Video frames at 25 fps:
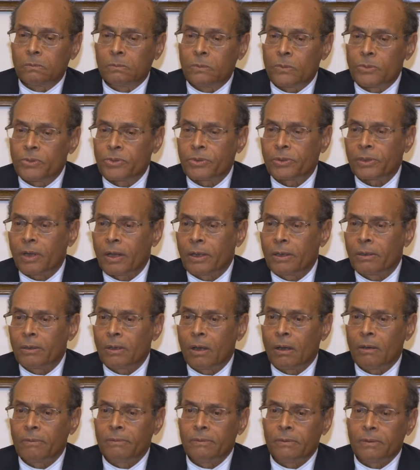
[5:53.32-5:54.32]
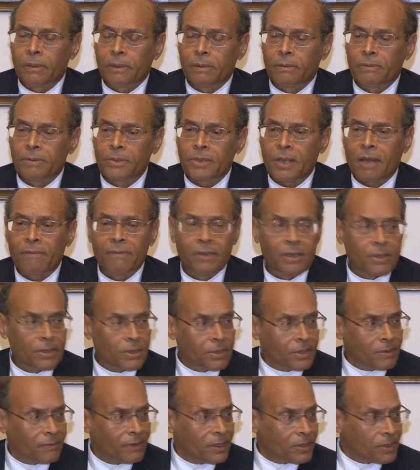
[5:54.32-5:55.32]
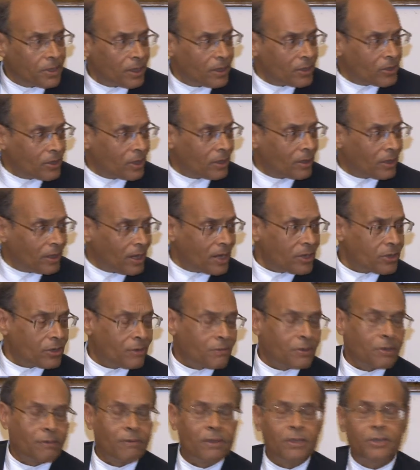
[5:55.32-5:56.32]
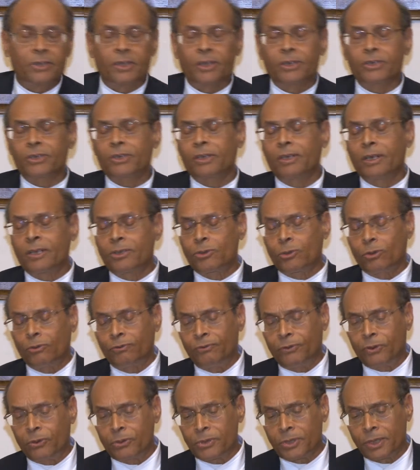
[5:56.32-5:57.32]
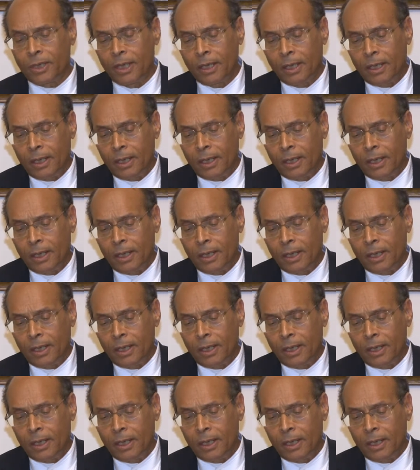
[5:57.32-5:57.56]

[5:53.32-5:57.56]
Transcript: struggle of civilization, clash of civilization, and so forth.